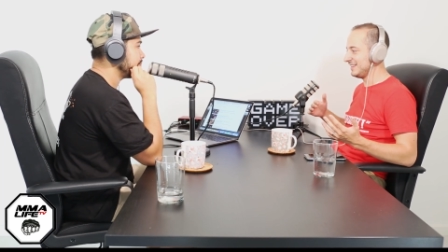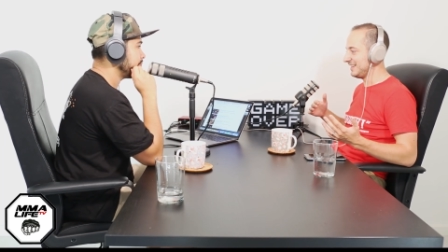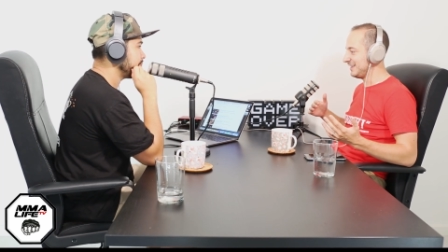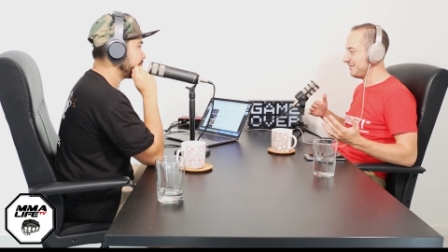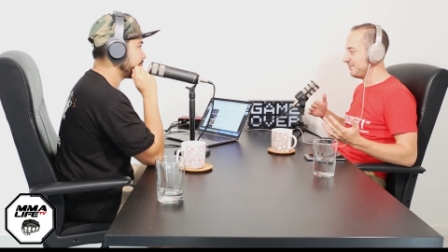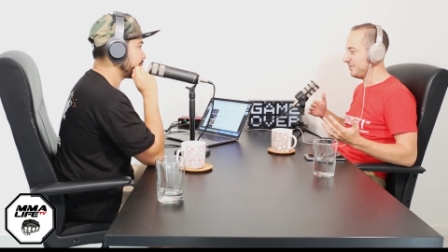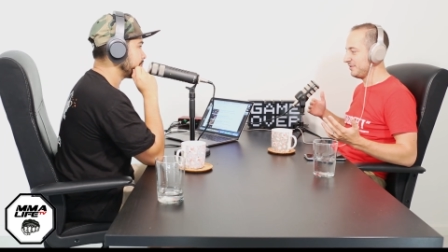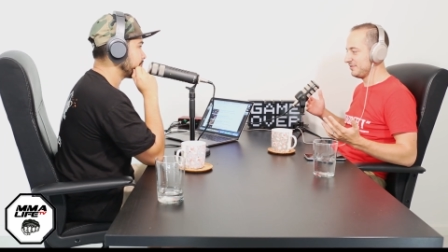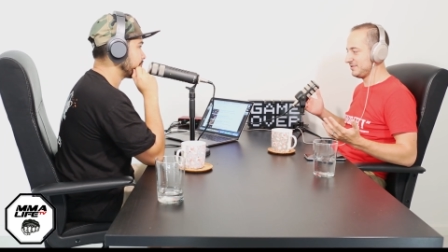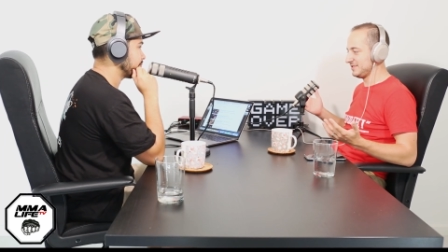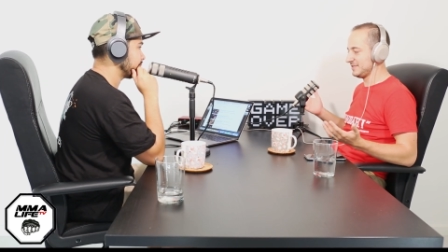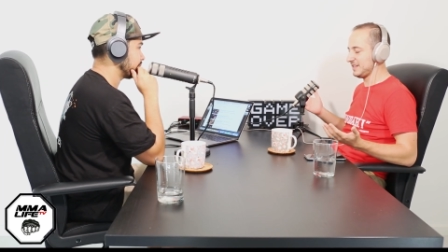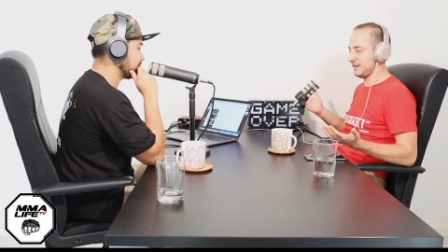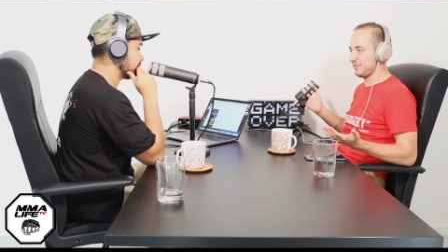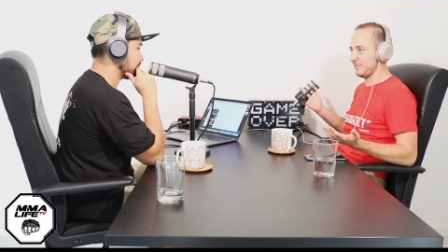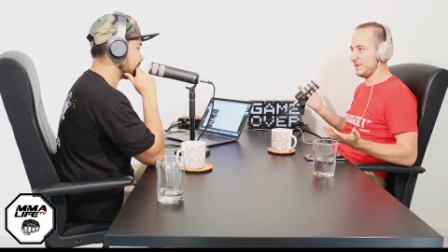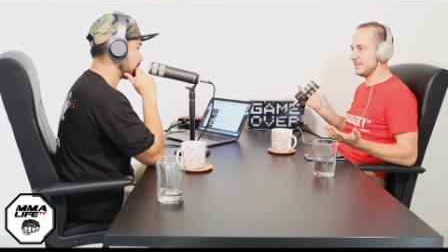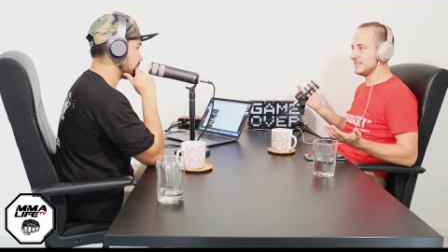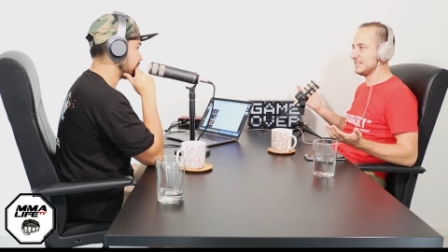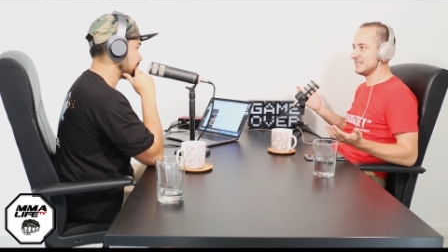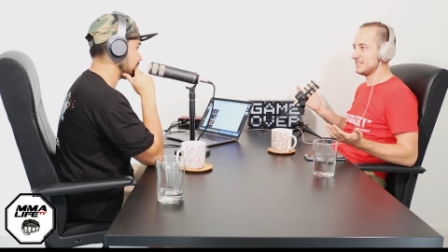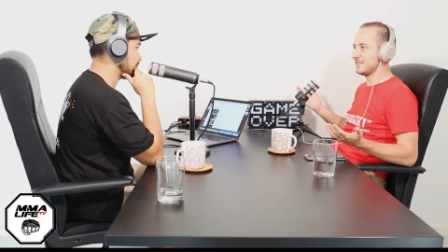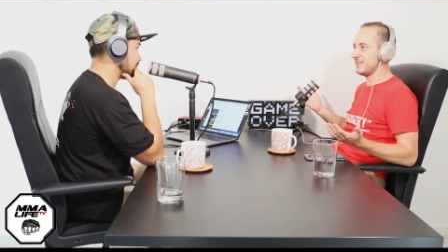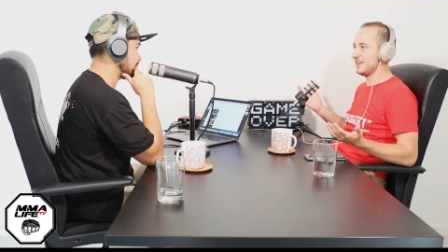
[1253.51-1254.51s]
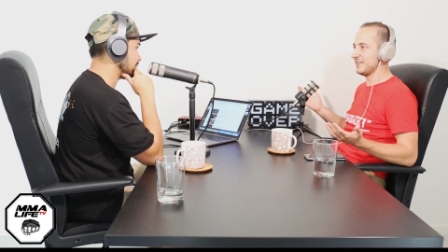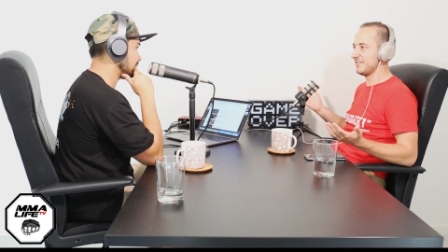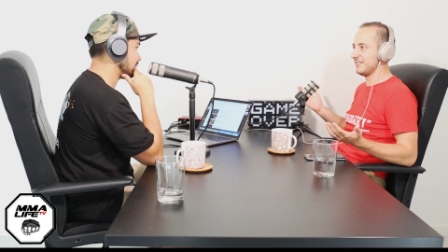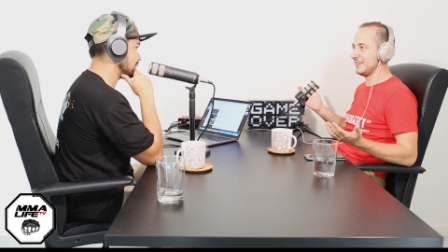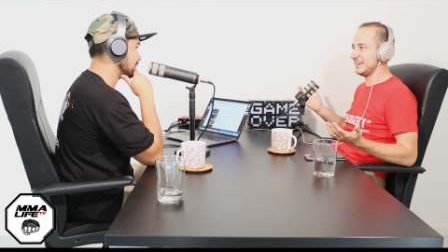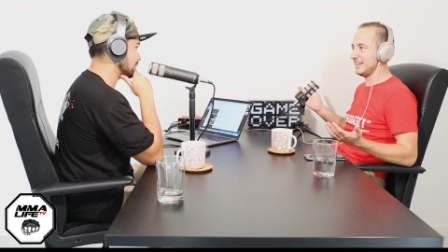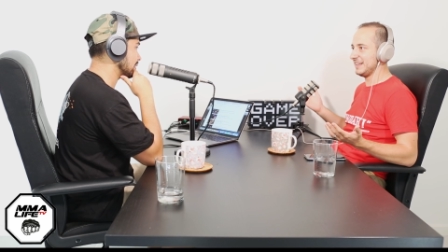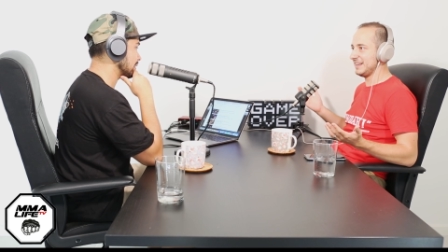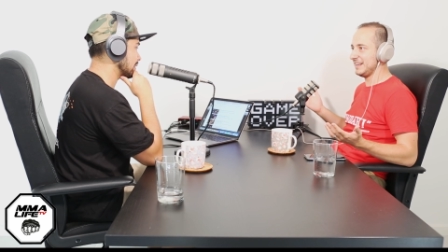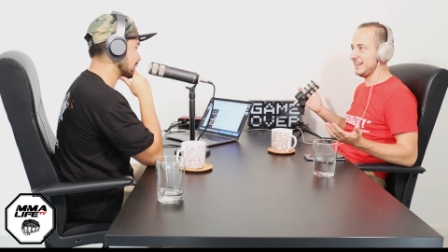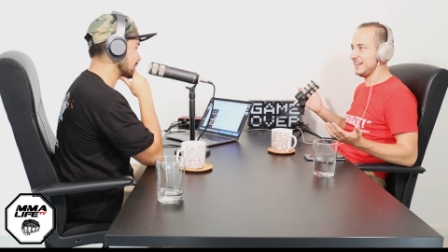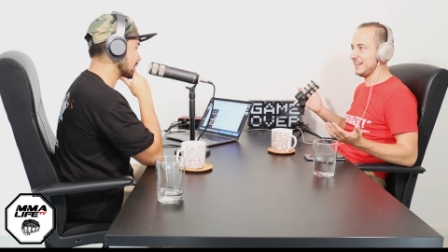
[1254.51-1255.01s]
We were just like, "When's this guy
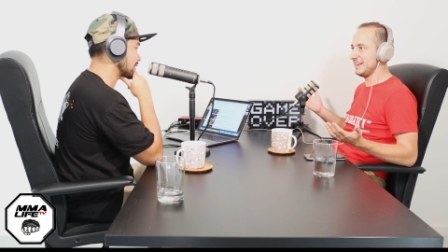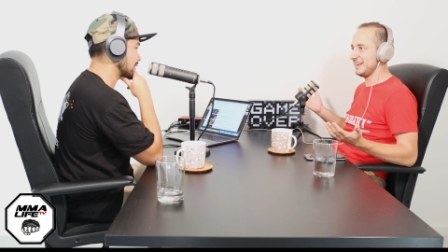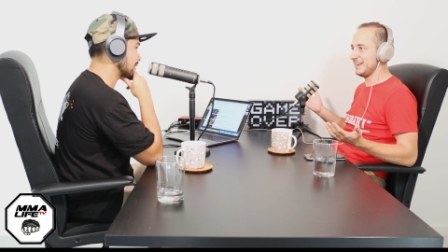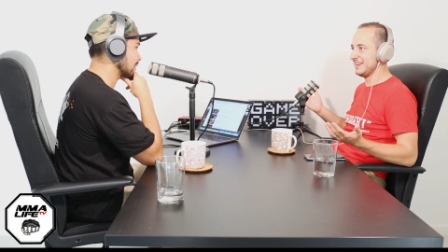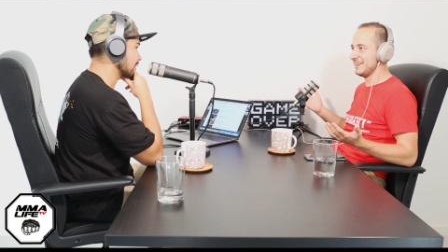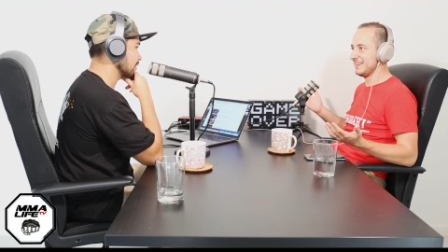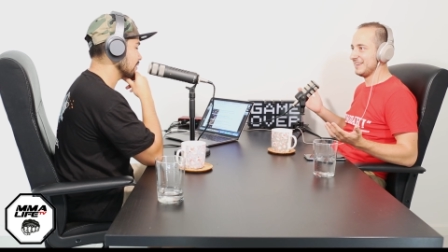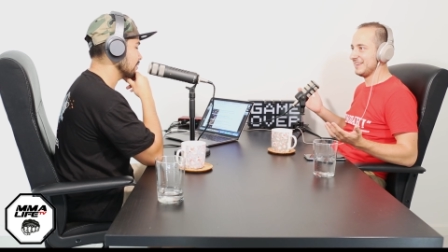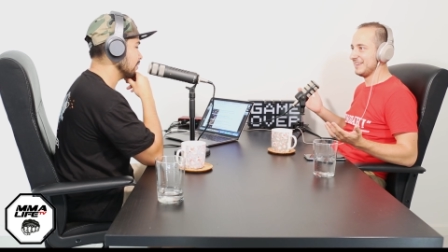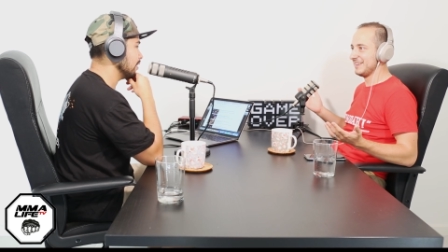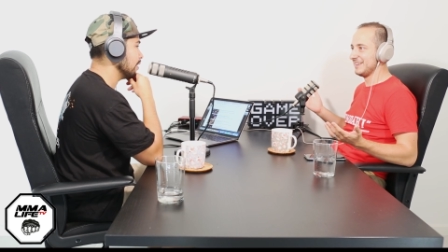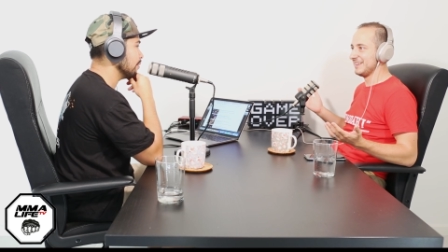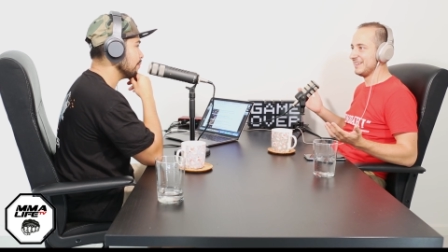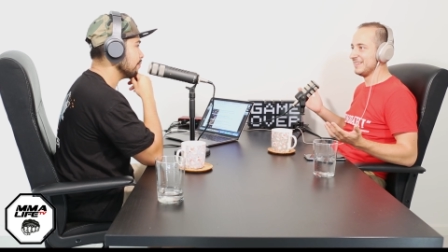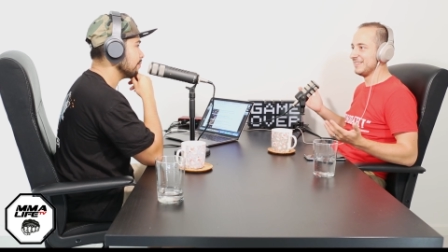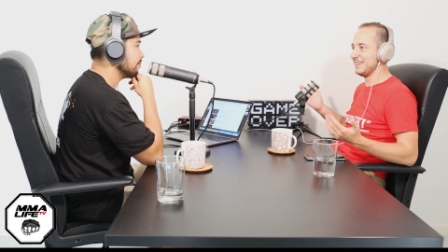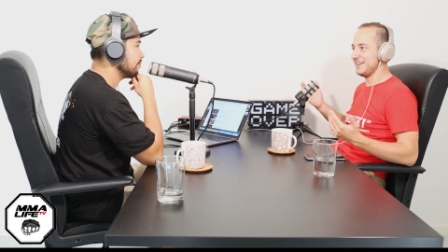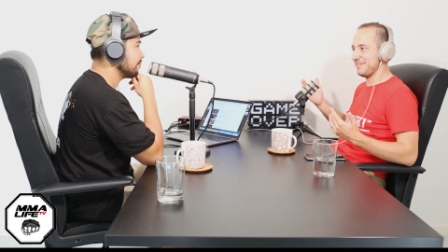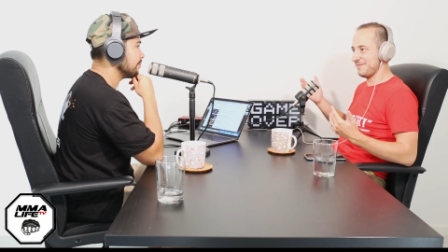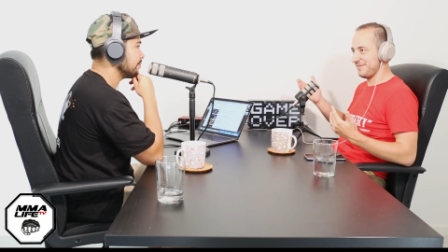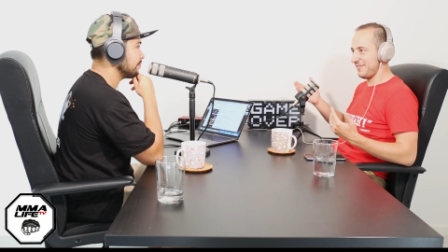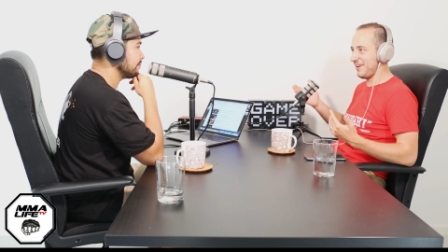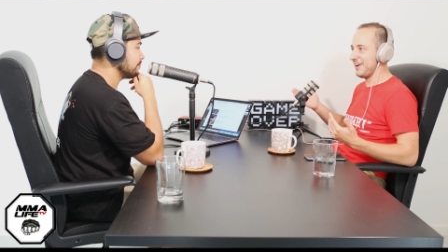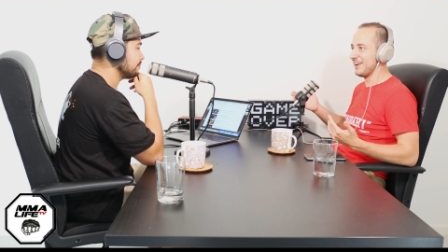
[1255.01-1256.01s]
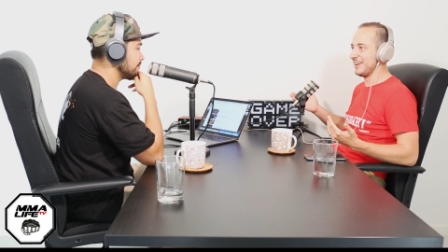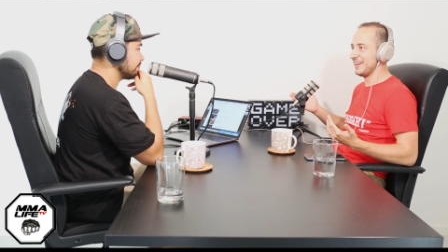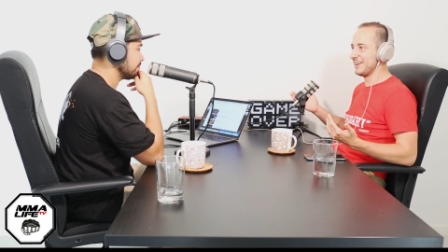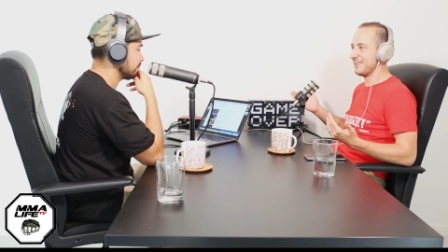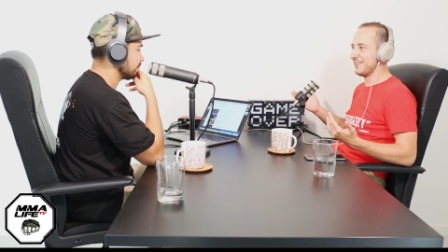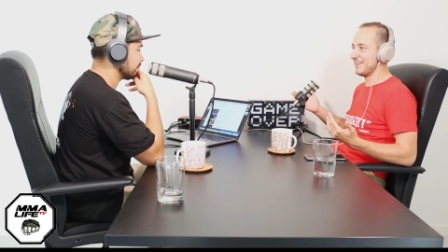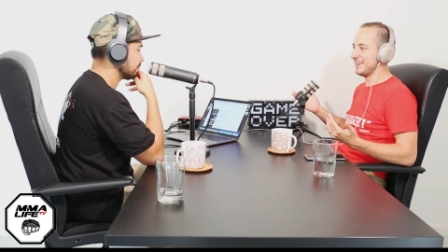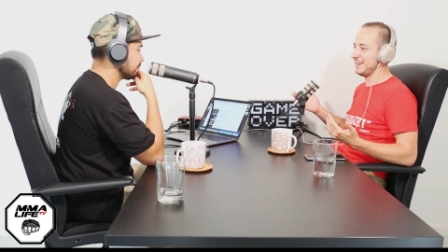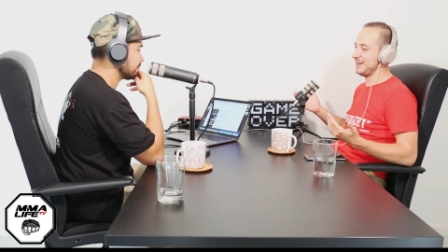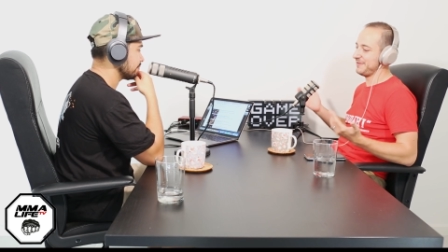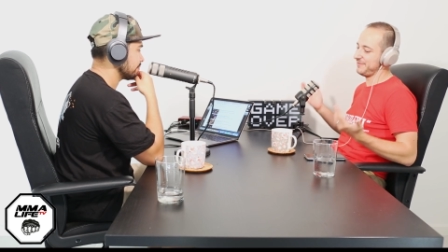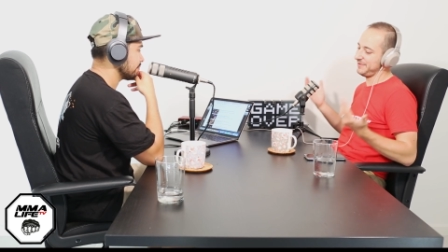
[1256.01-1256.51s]
gonna get hit?" Yep. Then he finally
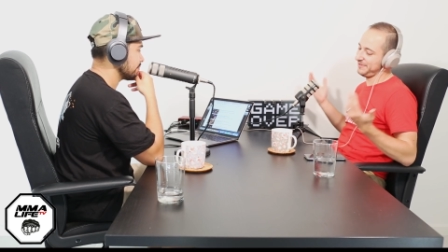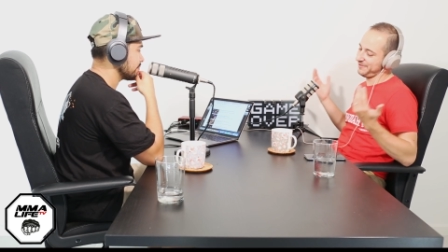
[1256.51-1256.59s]
got hit.